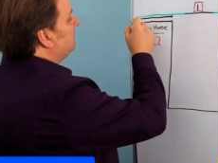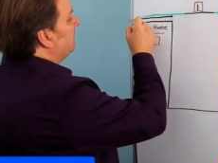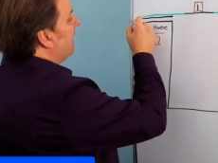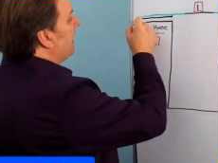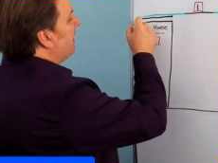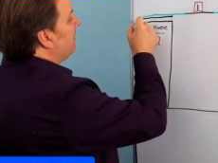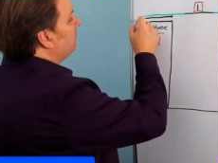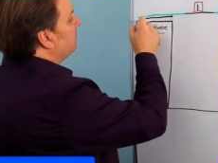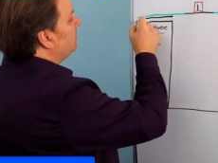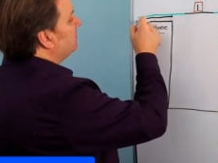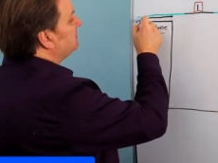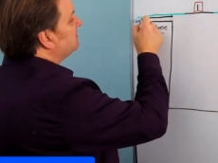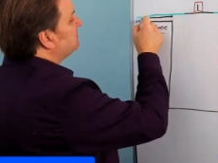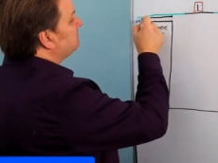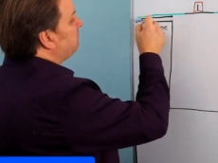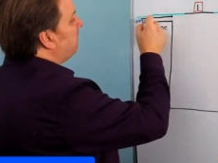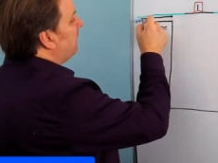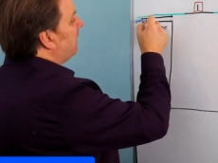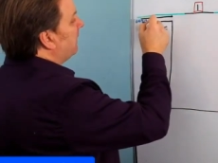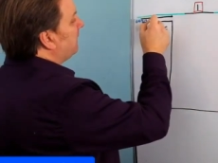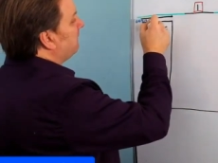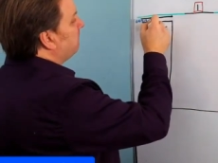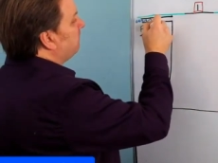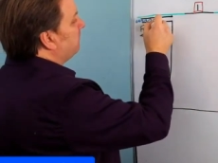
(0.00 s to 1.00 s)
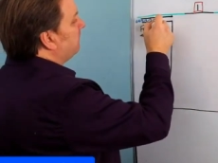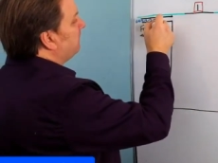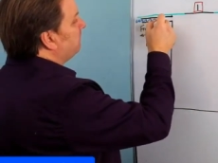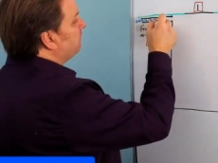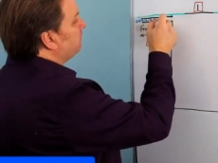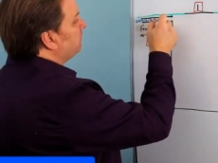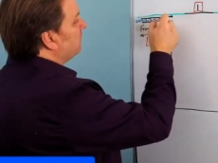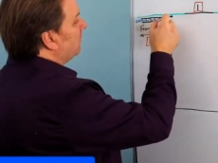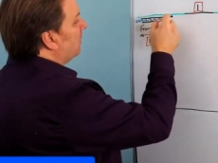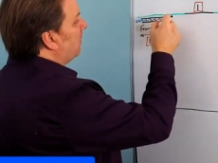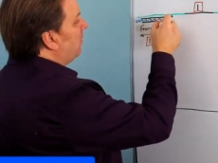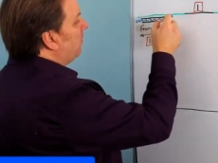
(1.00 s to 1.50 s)
down this pipe,
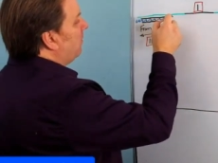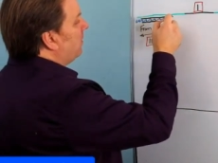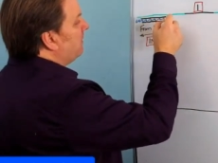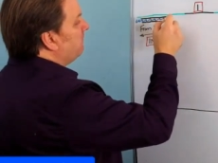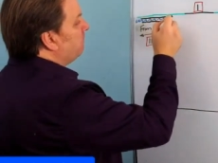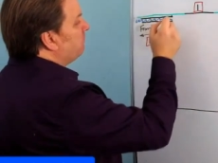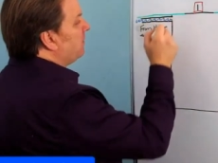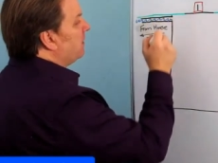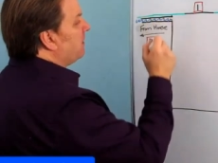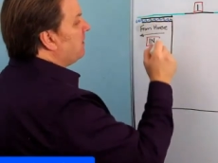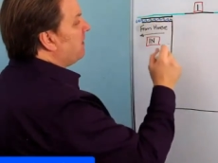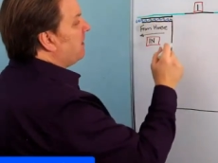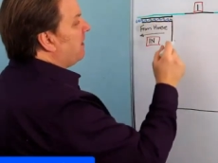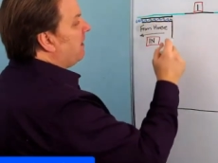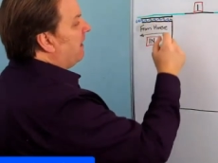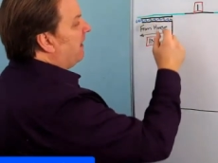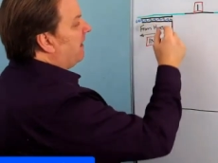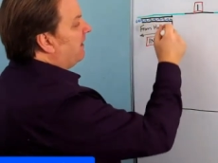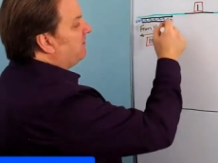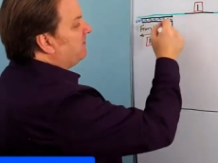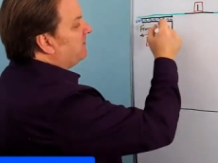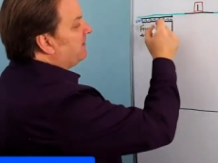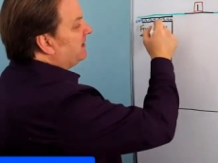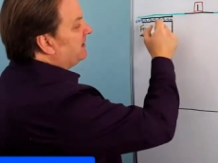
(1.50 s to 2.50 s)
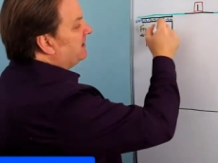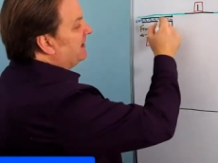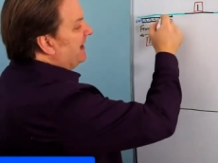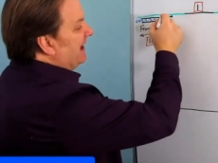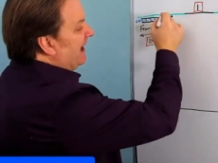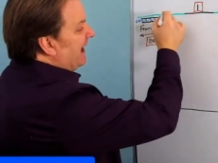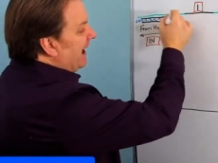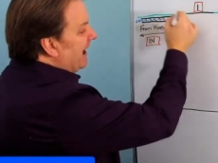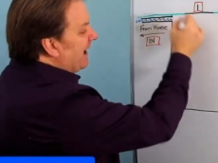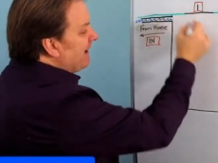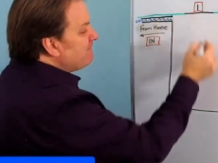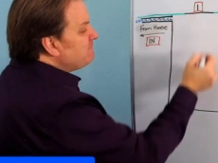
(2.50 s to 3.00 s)
all right? And then
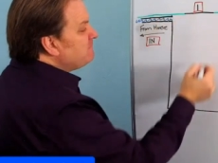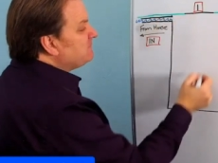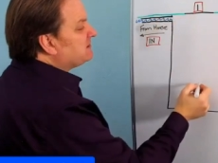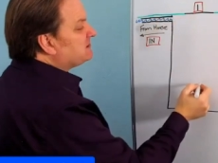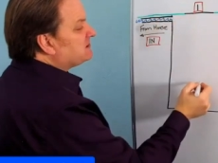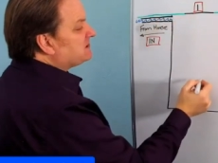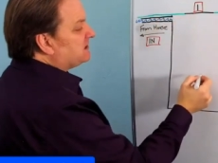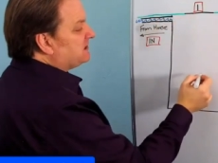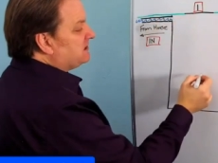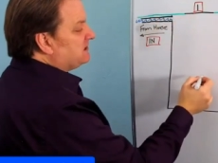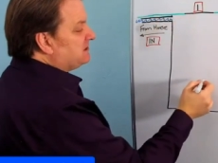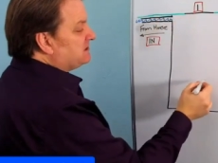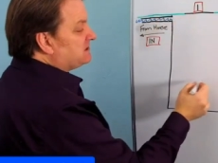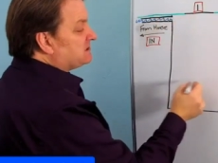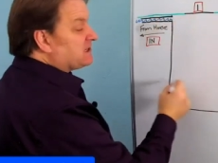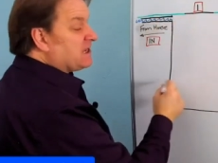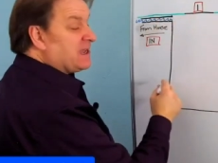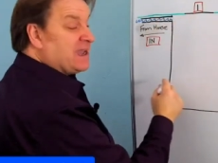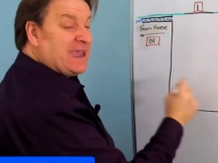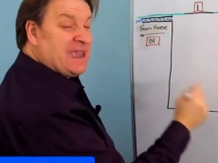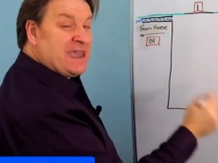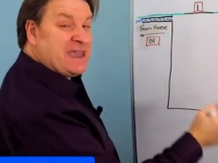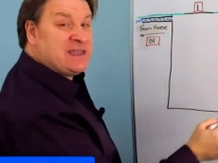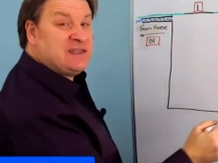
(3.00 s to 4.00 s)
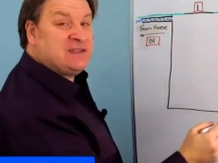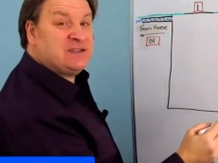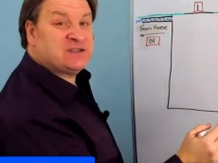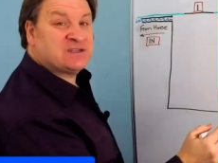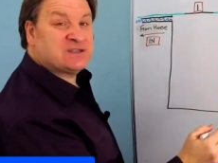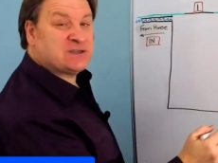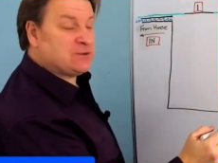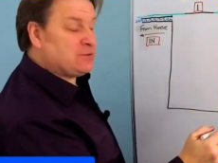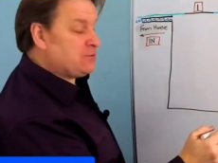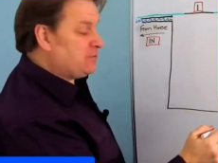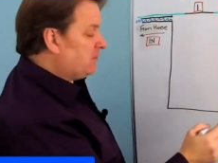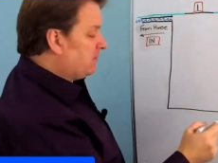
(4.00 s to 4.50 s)
it empties
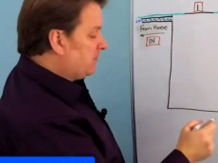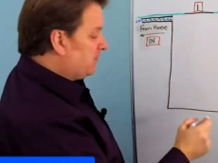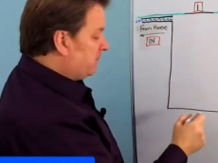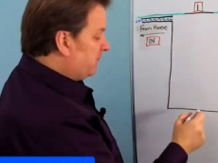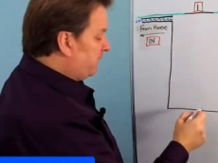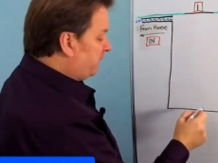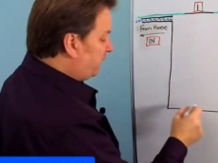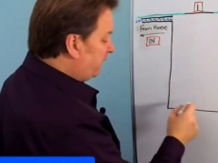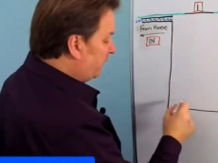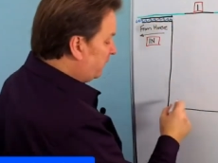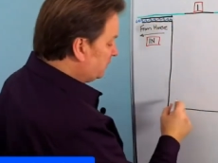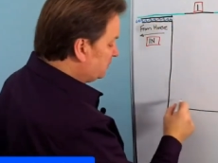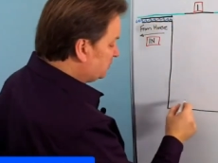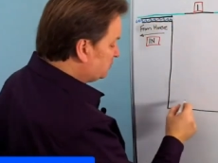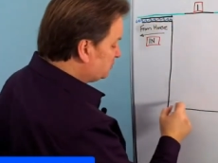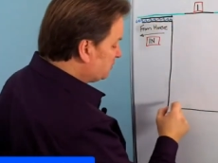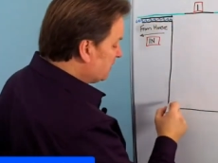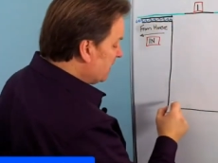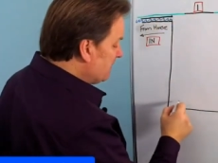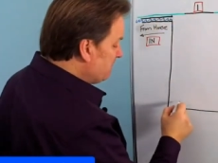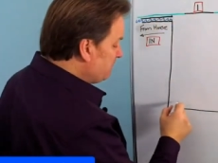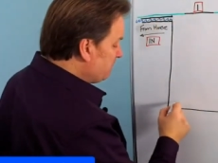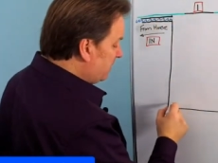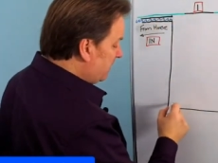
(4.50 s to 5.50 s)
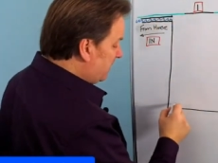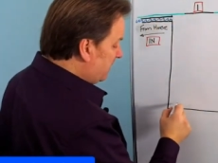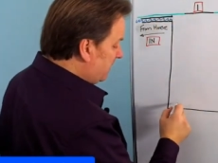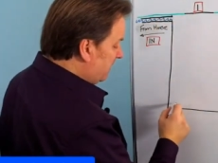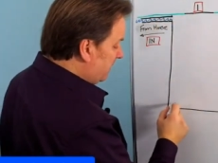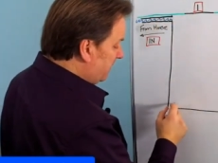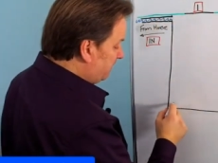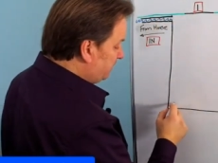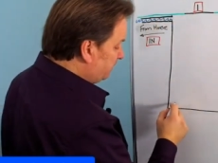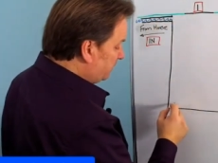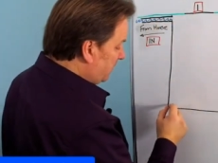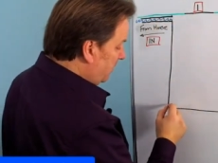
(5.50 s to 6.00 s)
into the first chamber
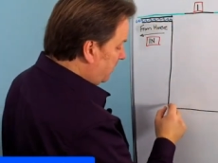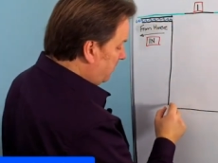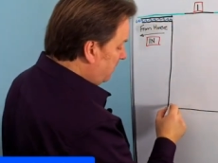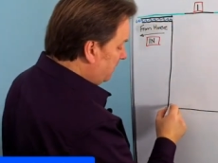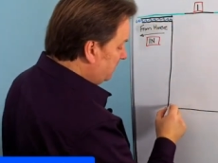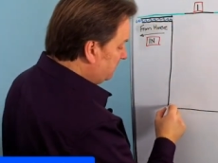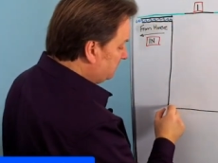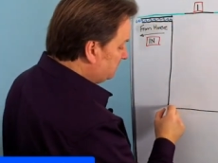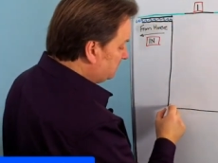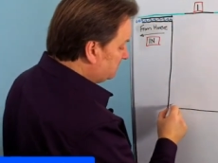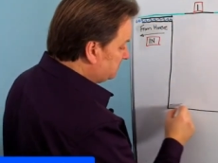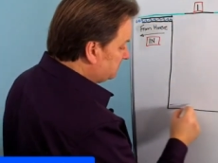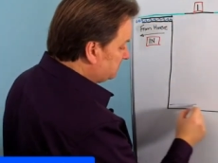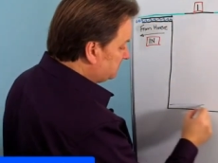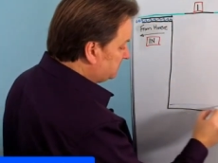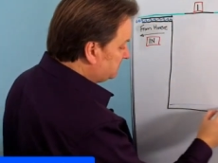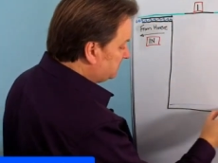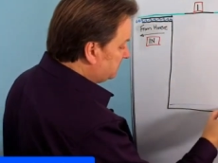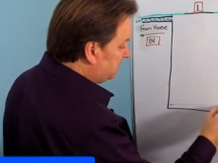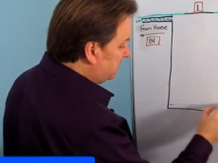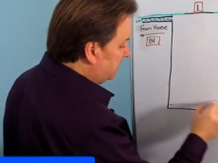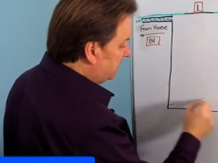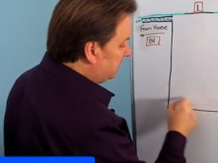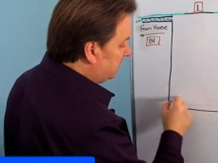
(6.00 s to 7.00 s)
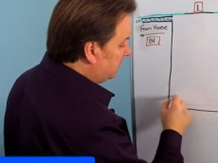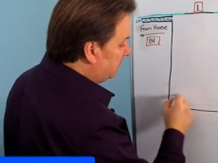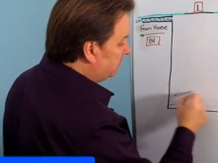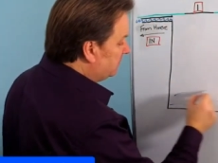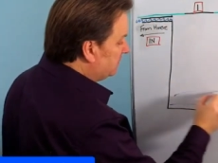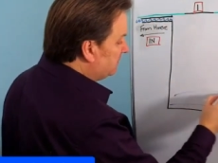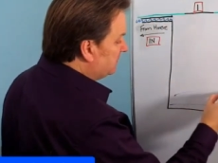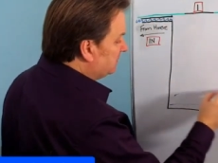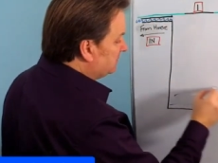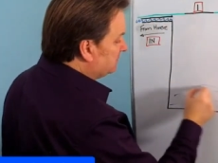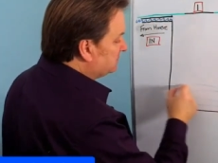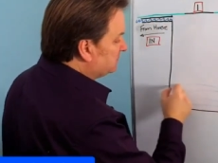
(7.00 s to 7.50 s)
here, all right? So there you go.
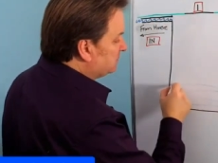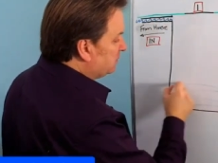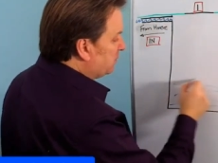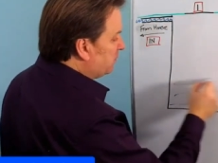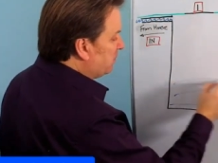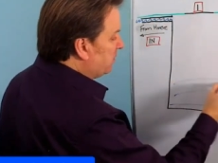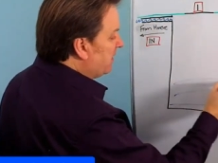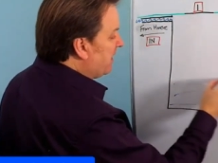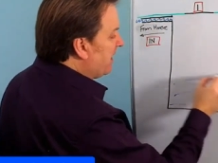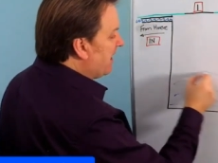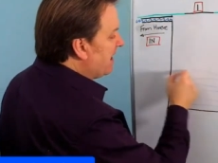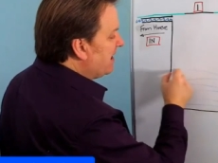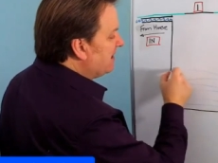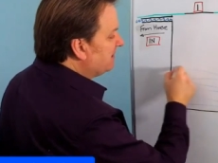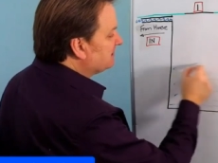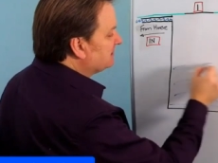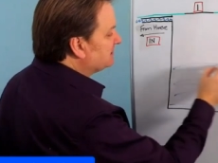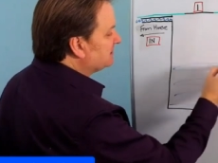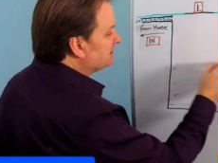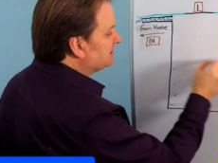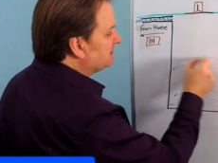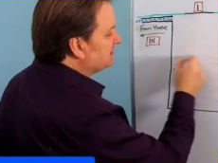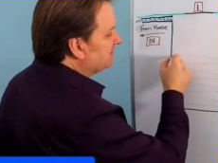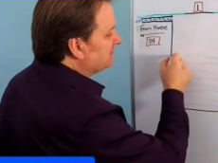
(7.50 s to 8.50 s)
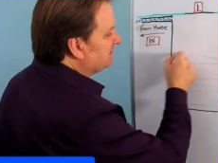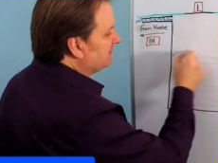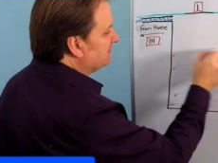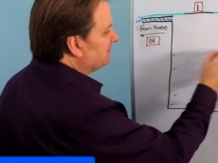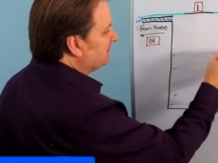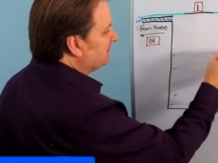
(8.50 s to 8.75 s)
So that